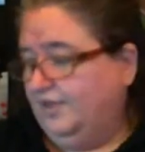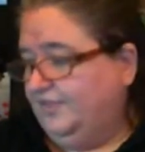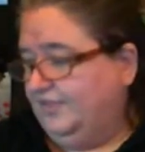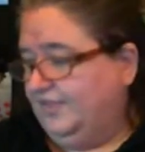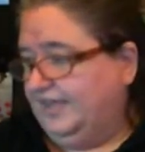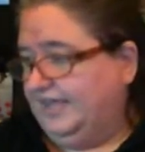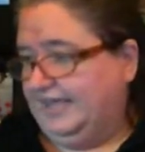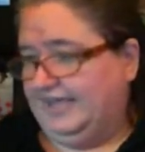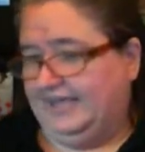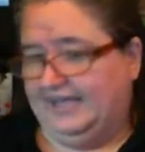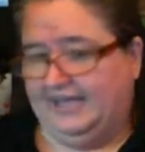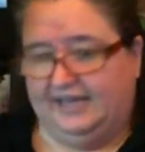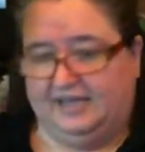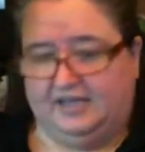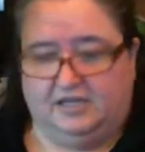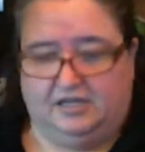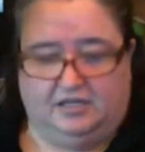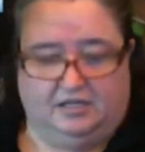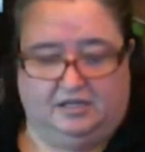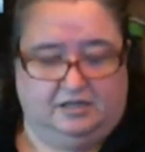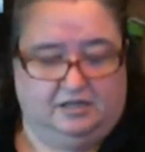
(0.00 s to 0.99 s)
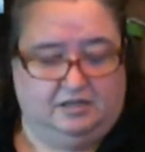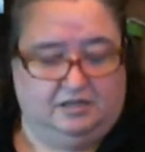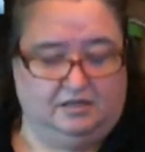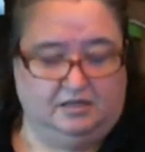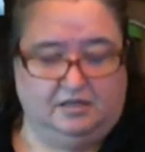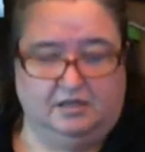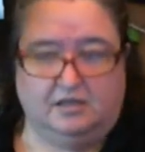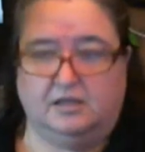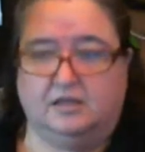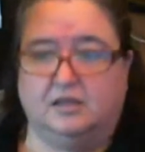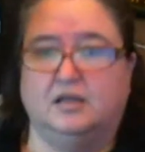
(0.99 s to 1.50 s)
the heck?
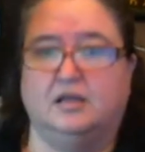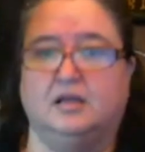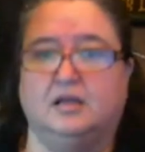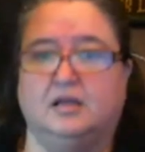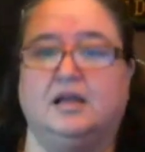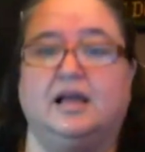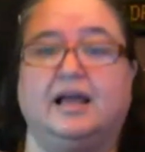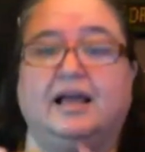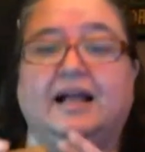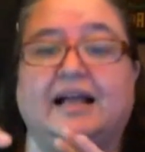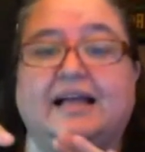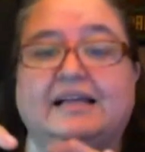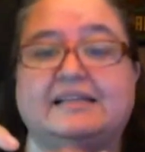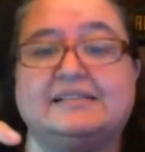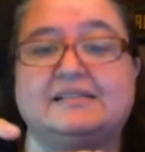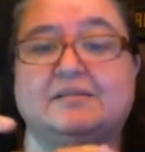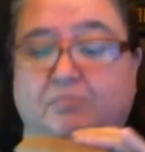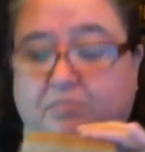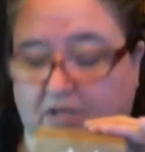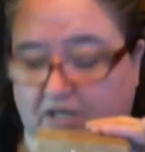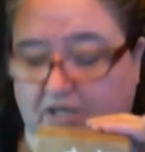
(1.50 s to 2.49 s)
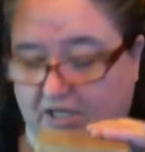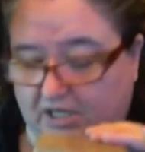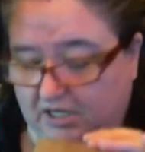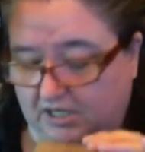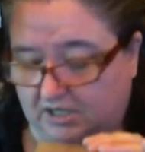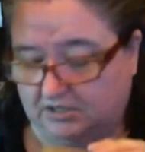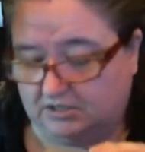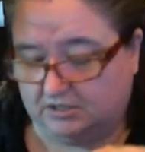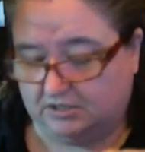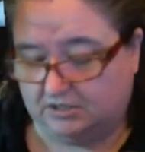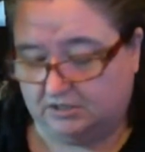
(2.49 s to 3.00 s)
I got some
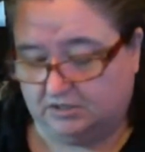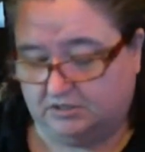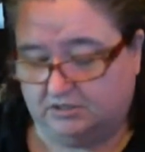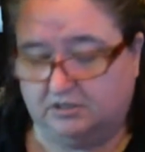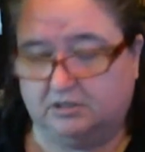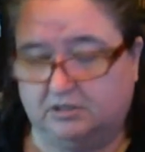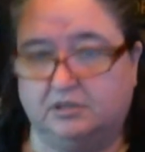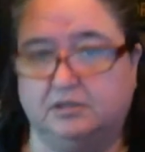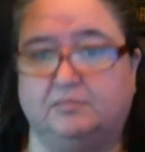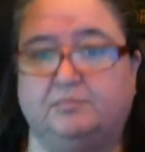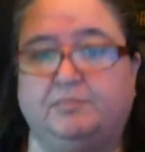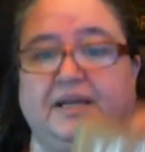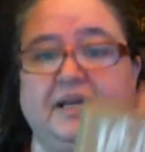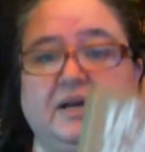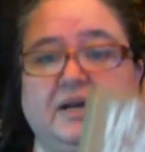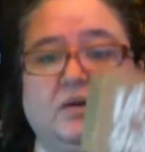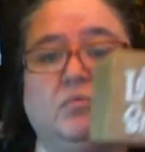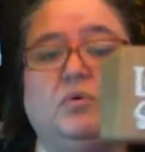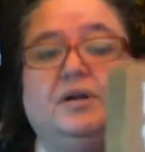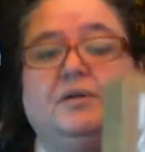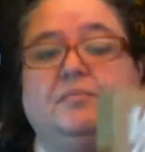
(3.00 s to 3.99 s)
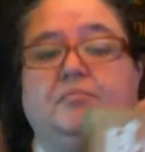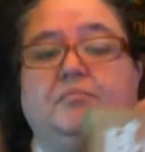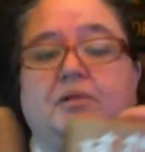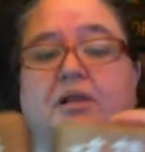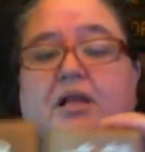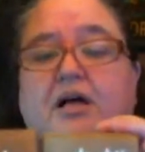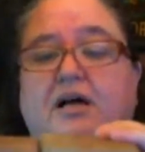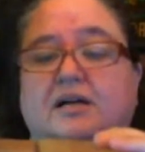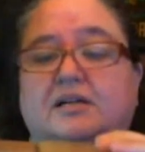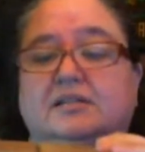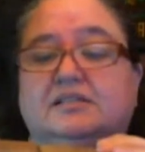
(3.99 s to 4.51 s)
blocks, big wooden
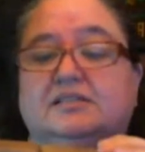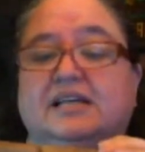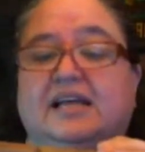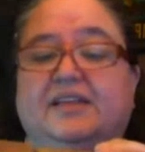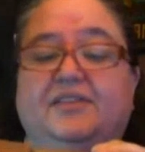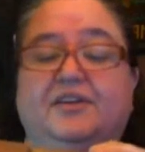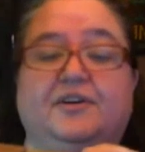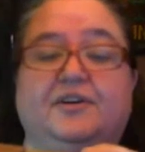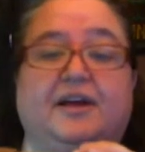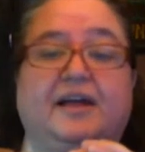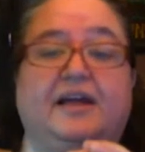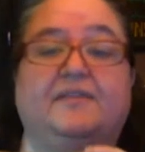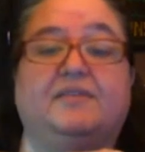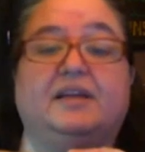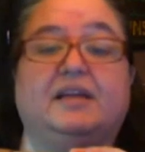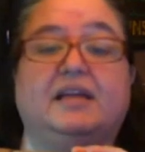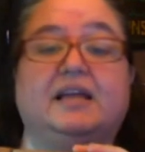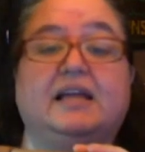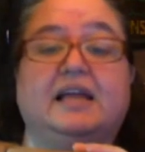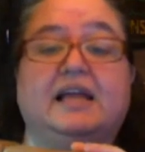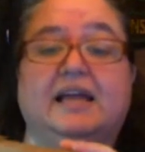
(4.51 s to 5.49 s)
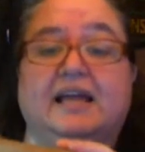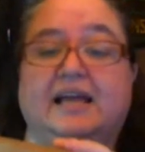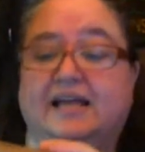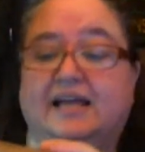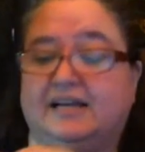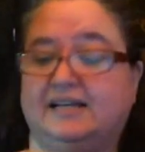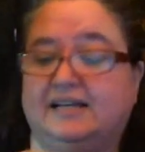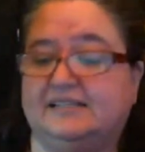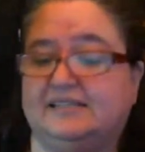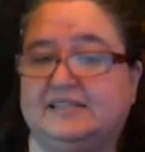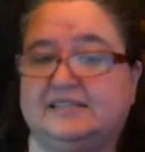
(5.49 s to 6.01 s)
blocks, and they're heavy.
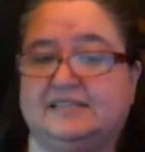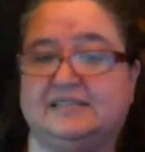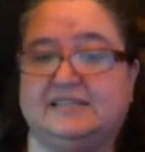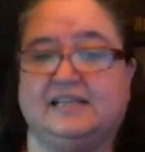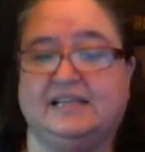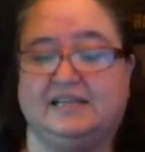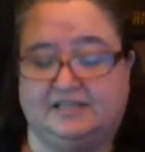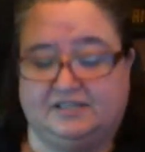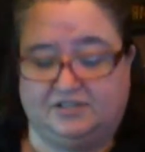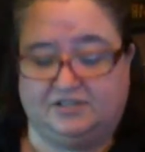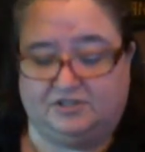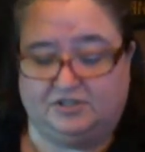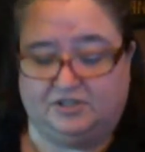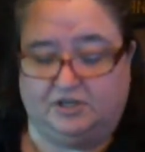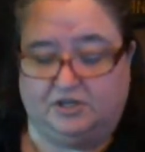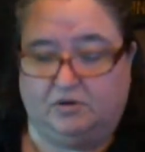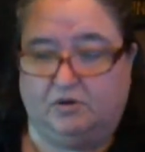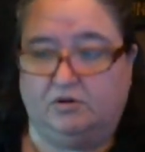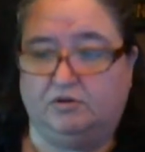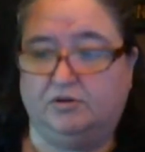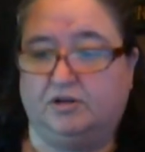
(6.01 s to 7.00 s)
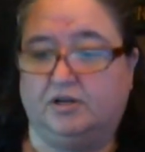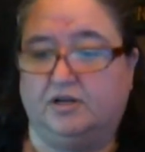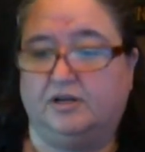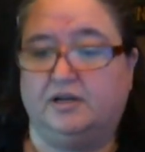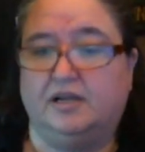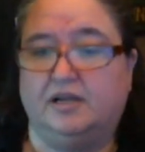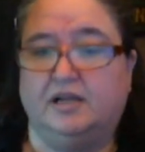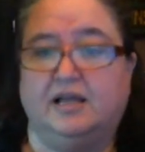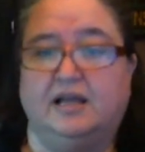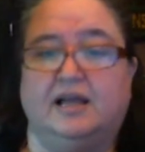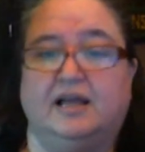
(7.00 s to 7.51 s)
And it says, let it snow. Hold on.
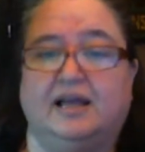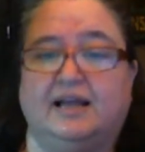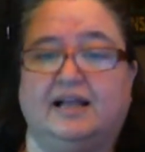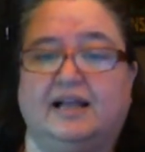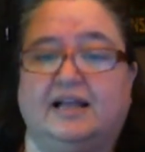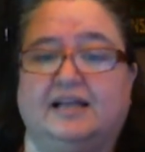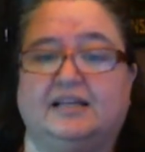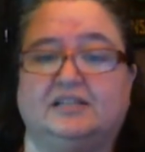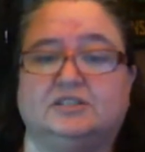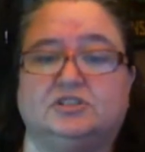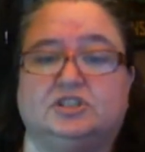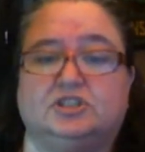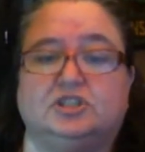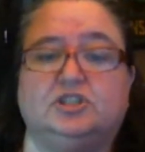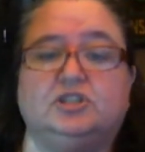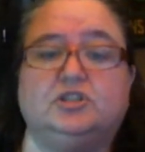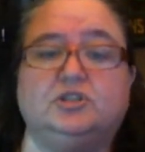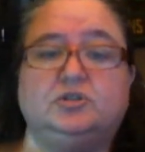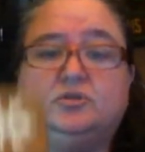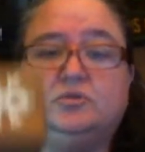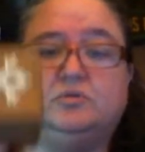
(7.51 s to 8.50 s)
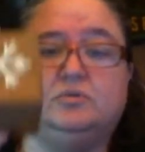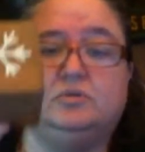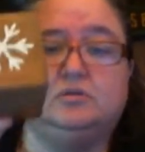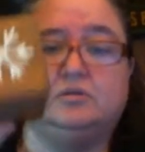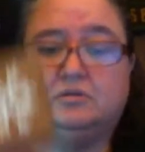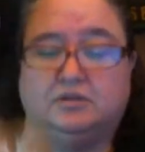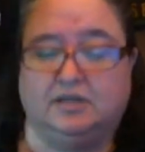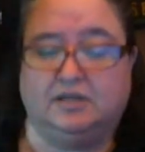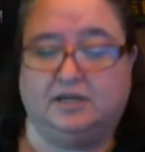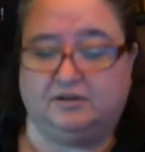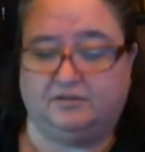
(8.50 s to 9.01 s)
I got 2.
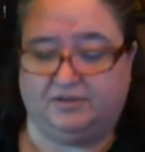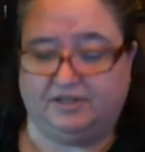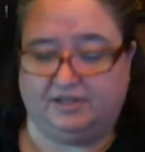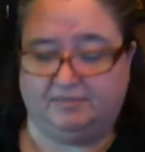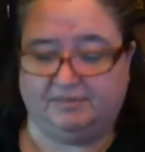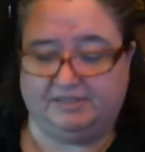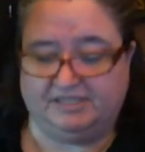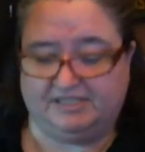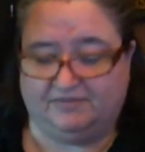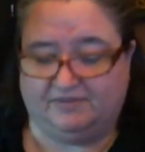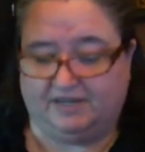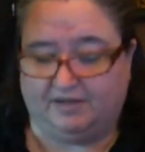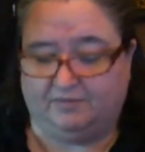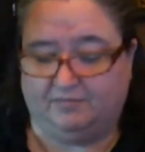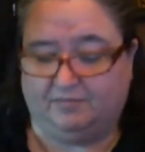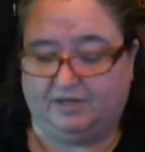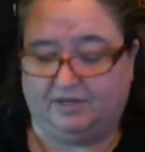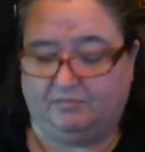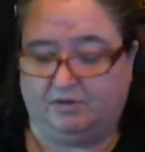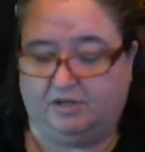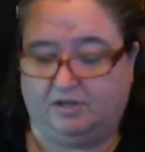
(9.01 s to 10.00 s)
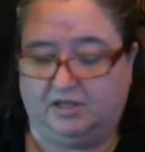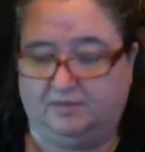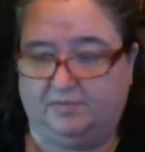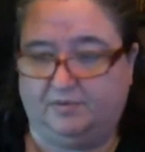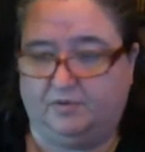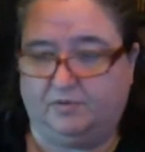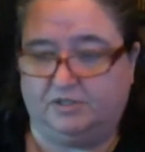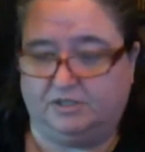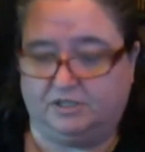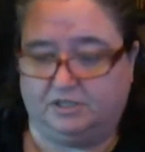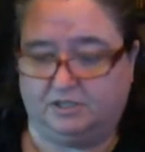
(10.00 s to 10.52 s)
Let me see if I can pick them all up
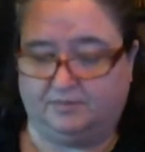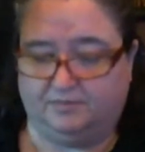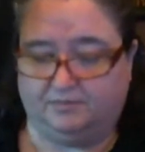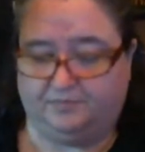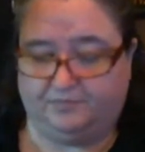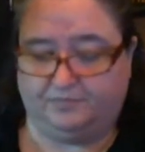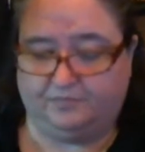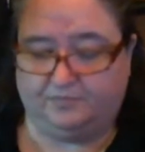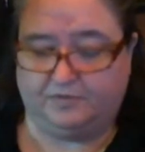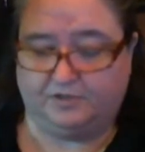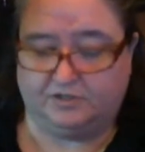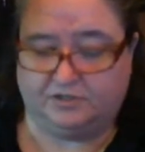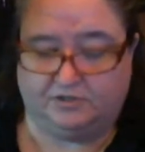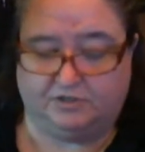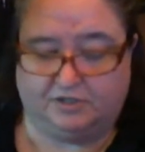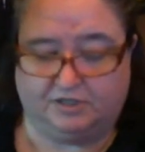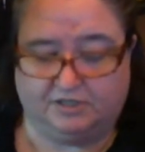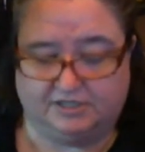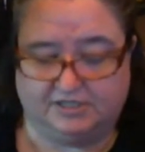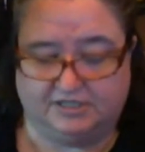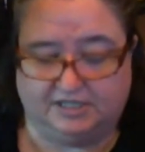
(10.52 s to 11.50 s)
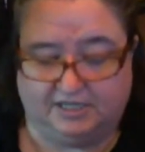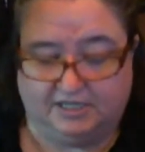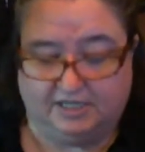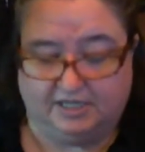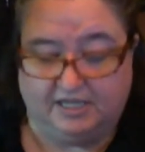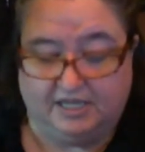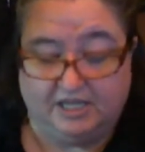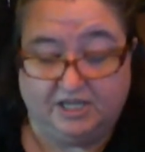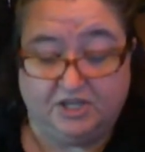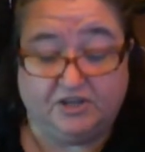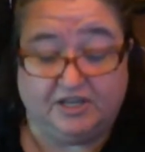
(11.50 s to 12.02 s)
at one time so you can see.
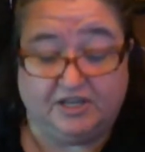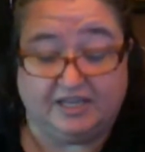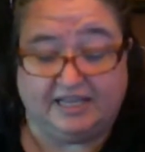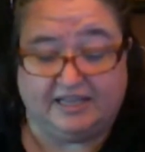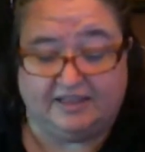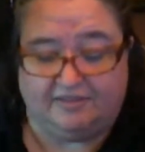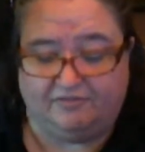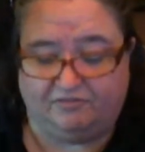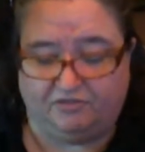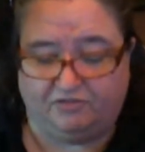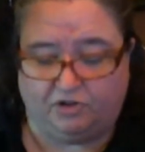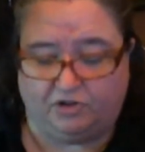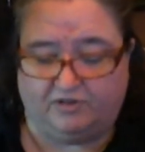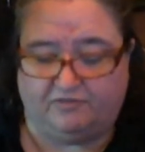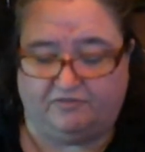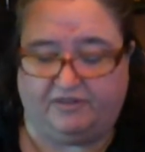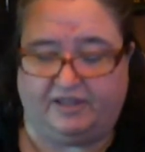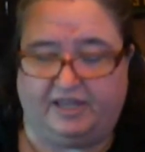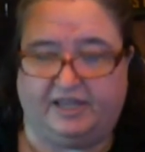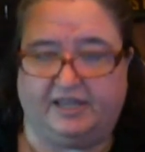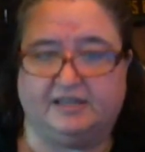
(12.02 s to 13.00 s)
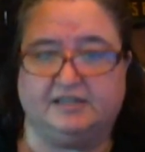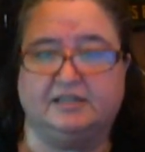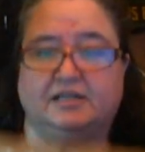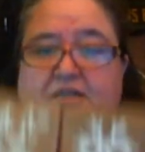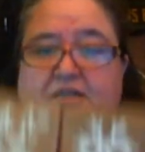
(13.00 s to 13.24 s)
You can get the full effect.